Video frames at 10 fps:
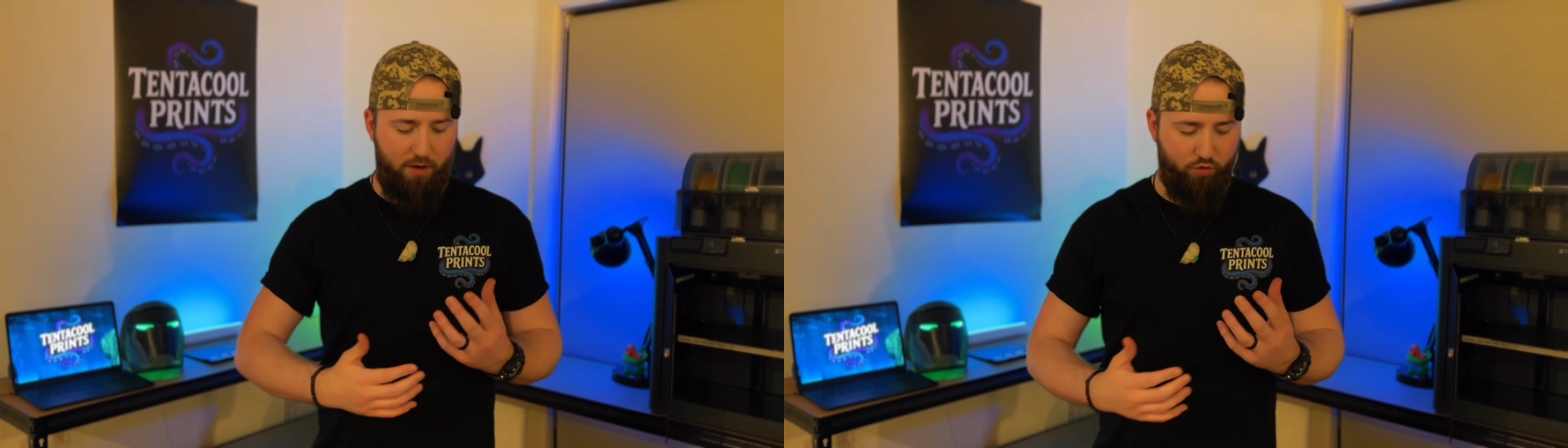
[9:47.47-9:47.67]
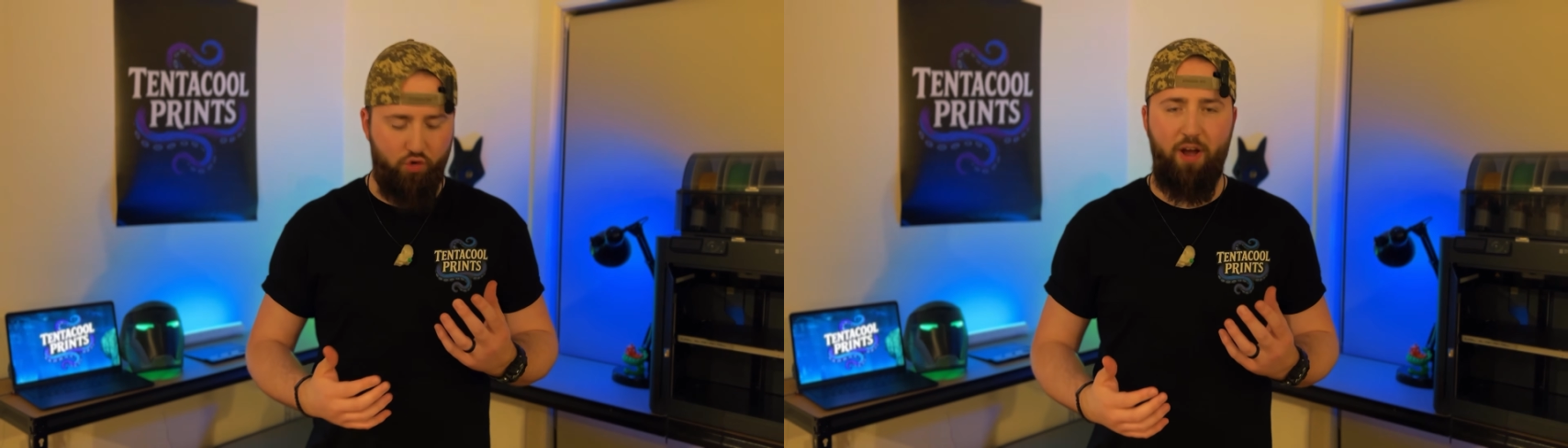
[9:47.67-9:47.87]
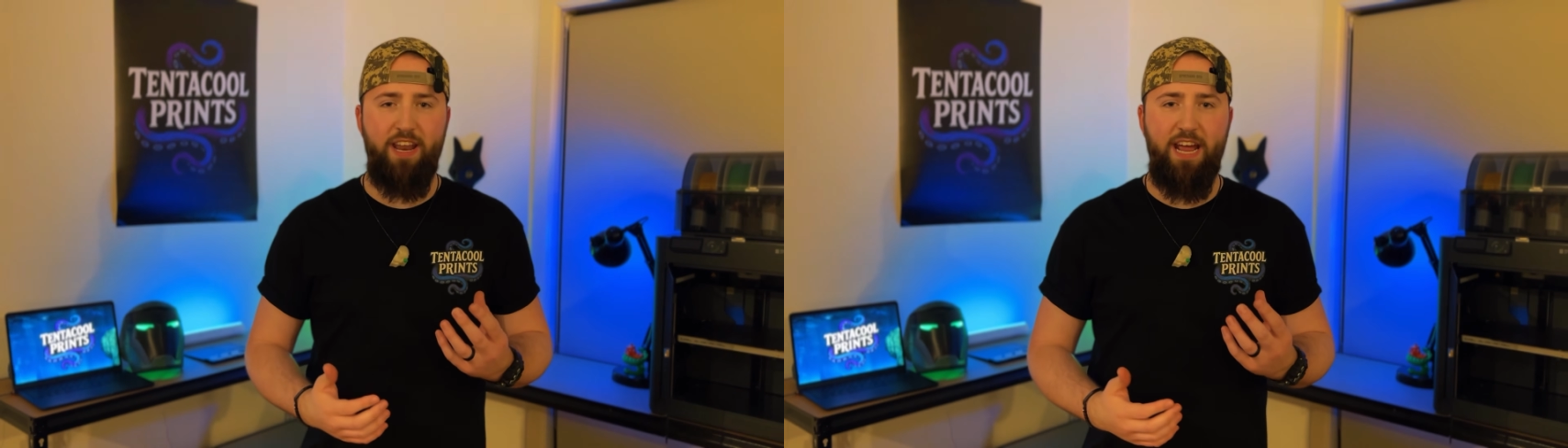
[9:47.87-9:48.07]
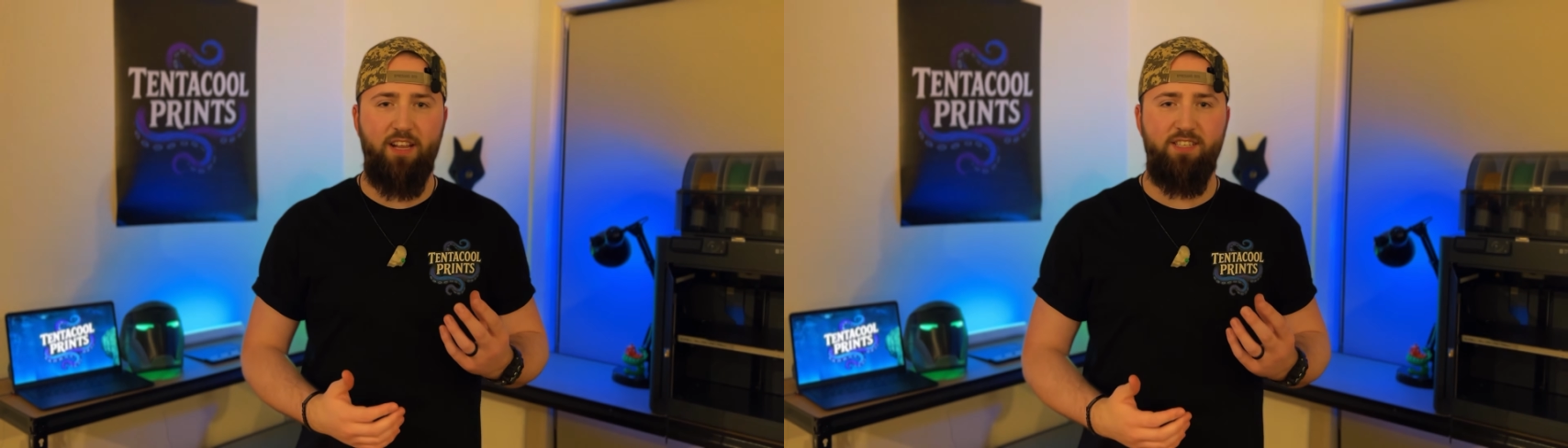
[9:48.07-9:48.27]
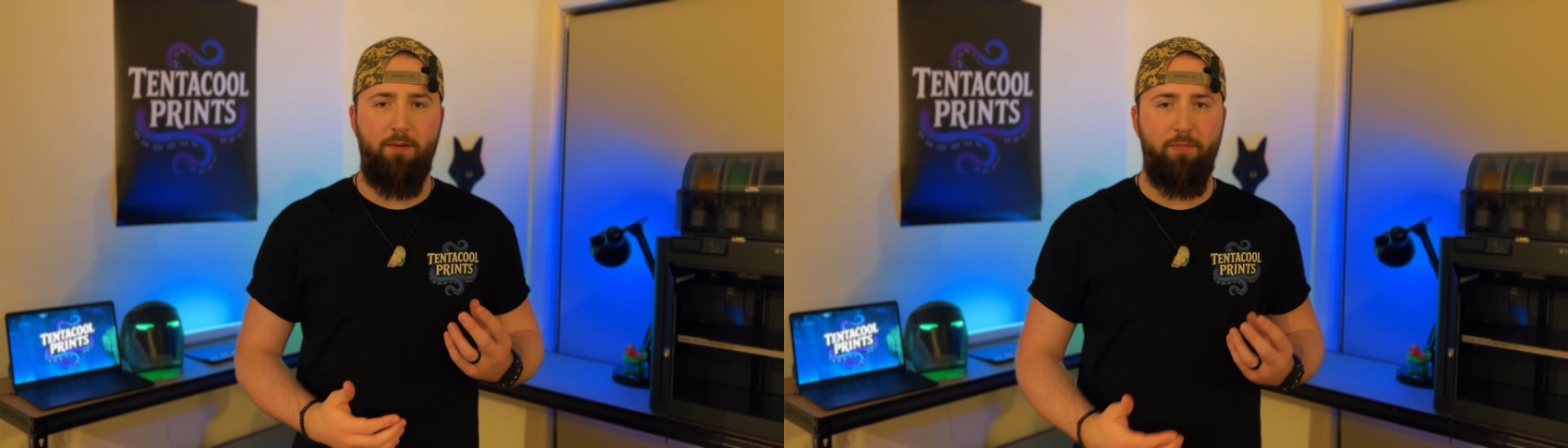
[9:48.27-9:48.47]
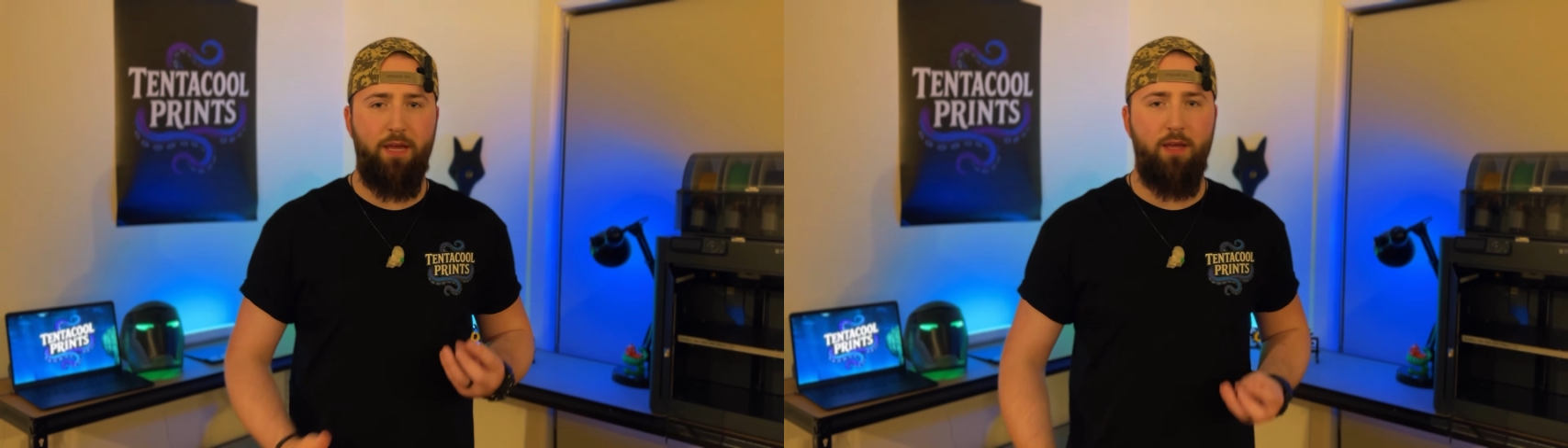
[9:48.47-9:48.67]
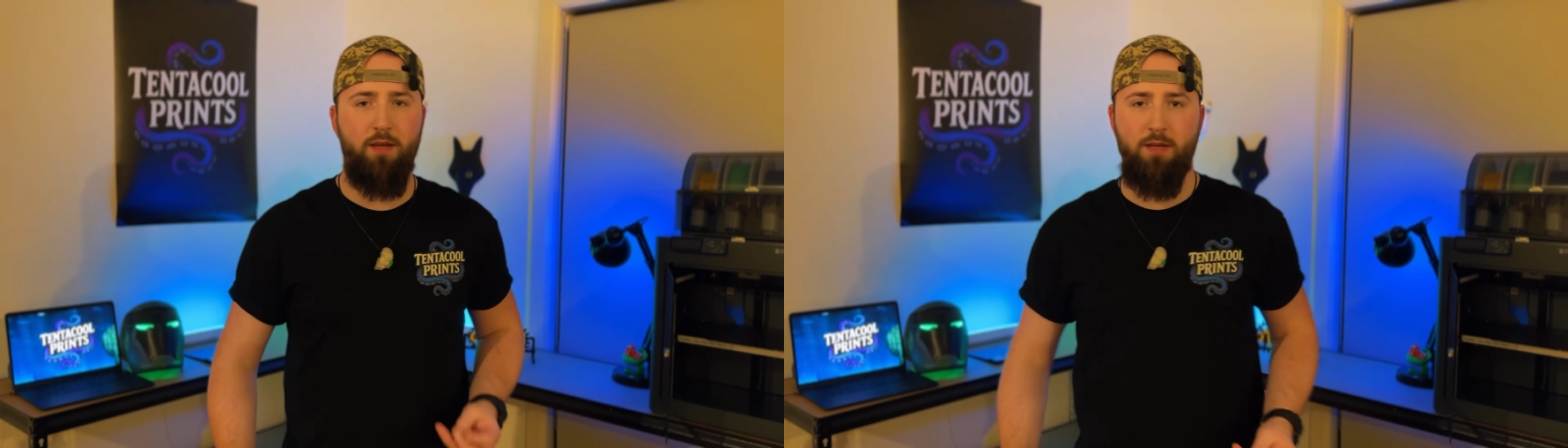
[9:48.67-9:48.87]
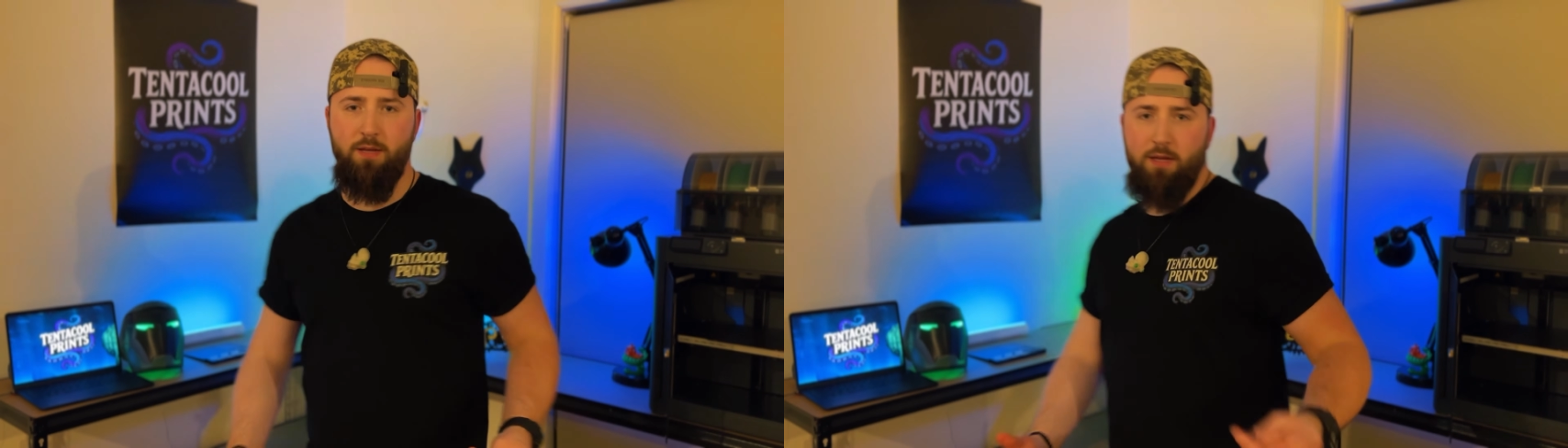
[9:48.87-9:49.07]
we'll try and edit something.
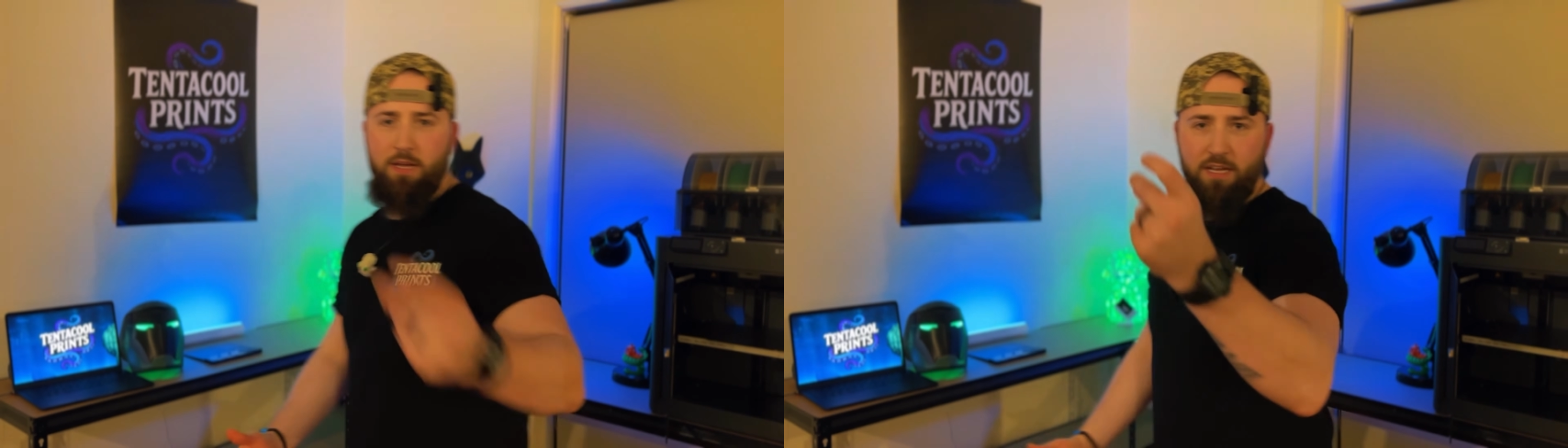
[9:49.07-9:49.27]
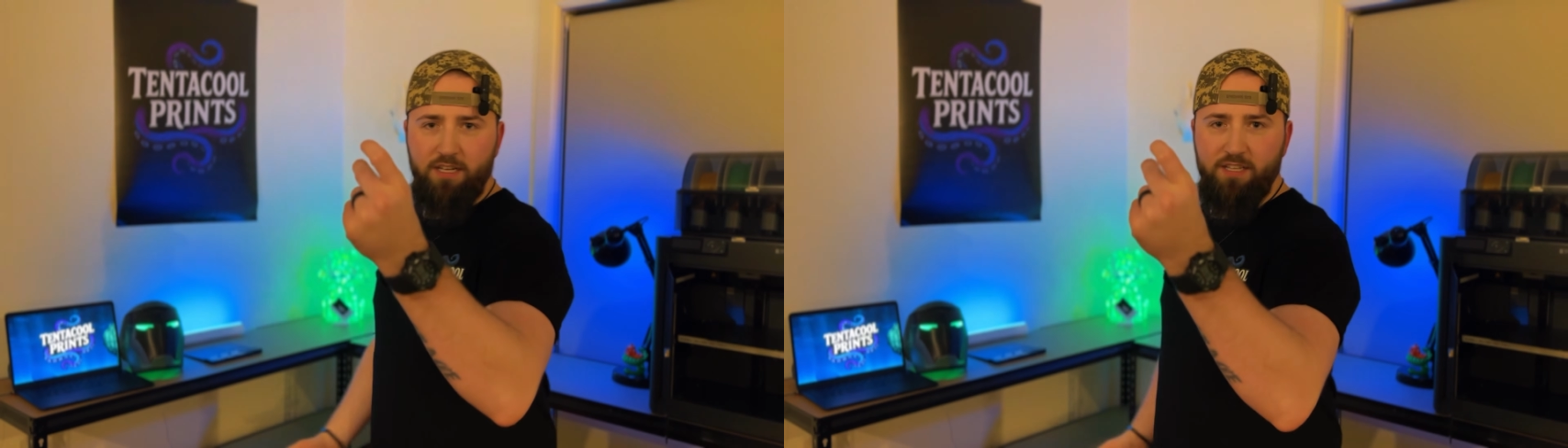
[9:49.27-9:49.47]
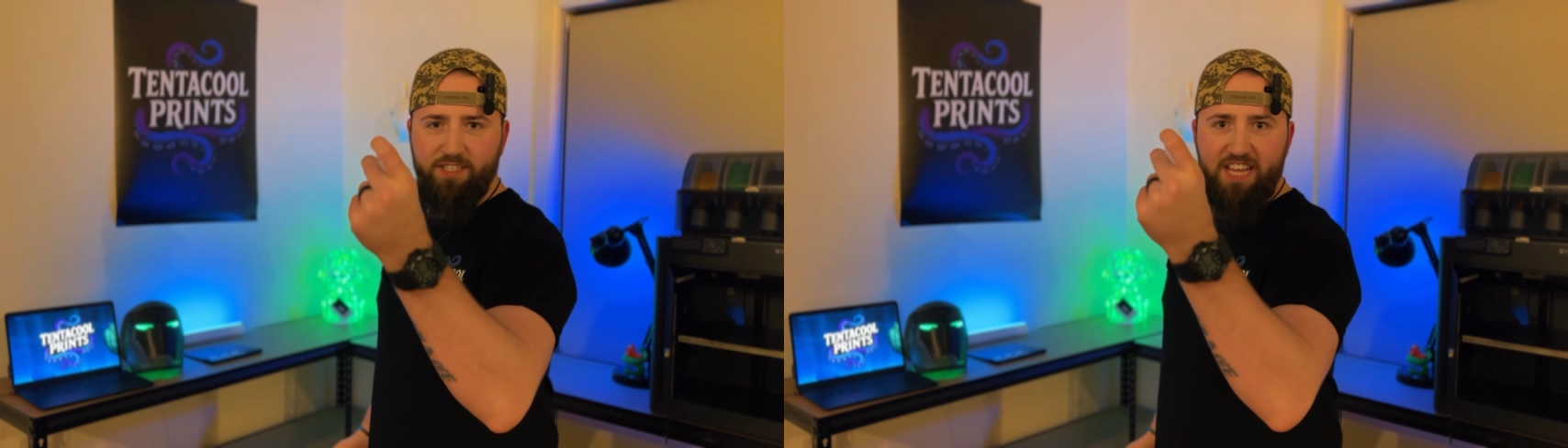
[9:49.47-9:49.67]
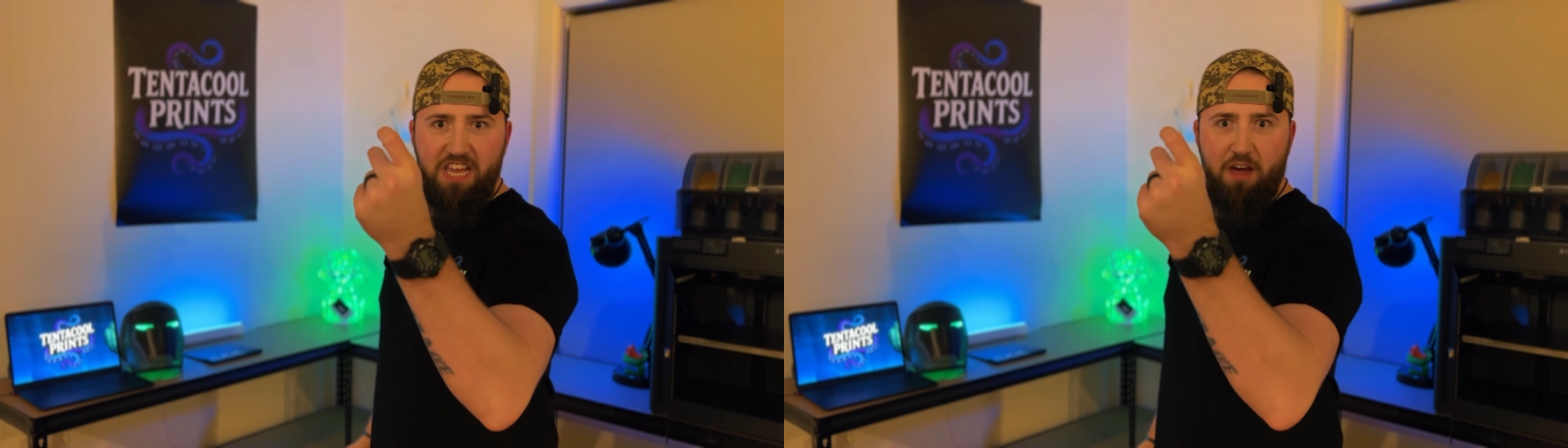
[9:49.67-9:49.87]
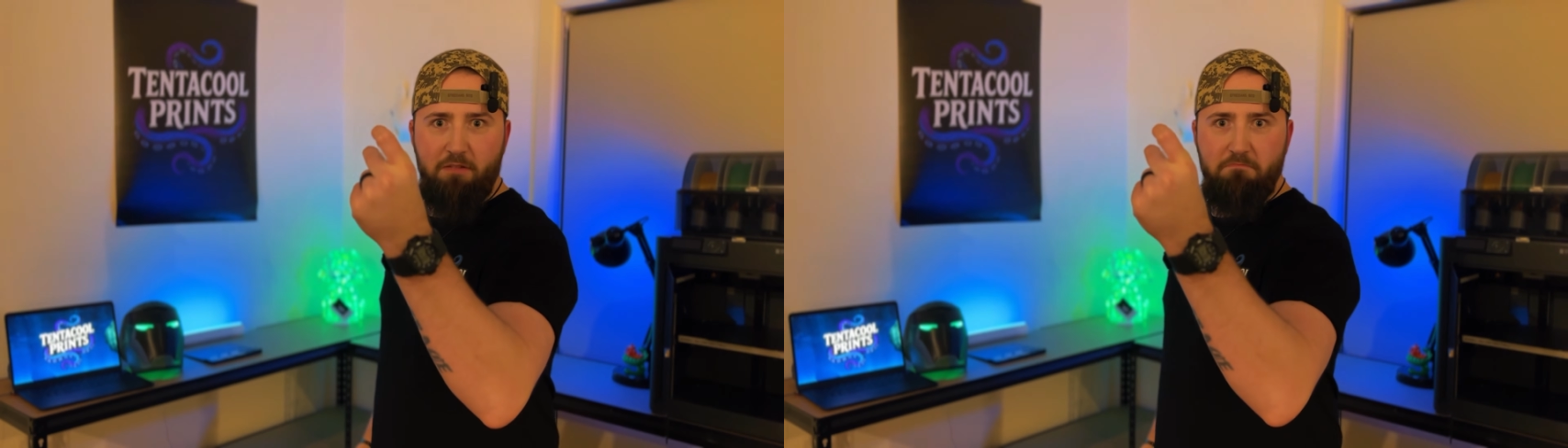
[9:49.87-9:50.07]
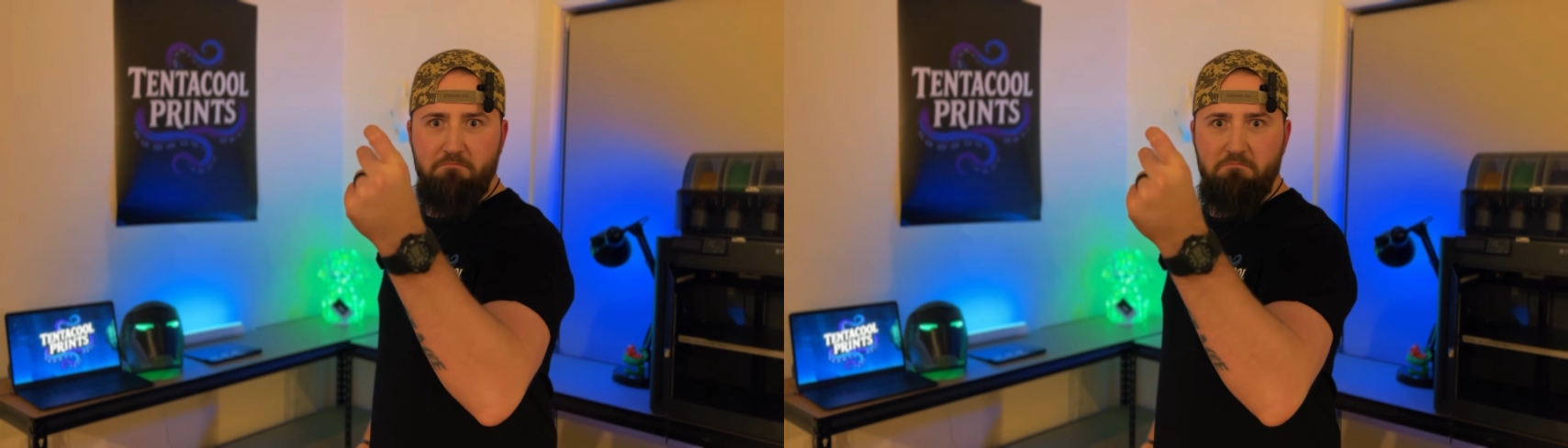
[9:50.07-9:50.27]
See ya!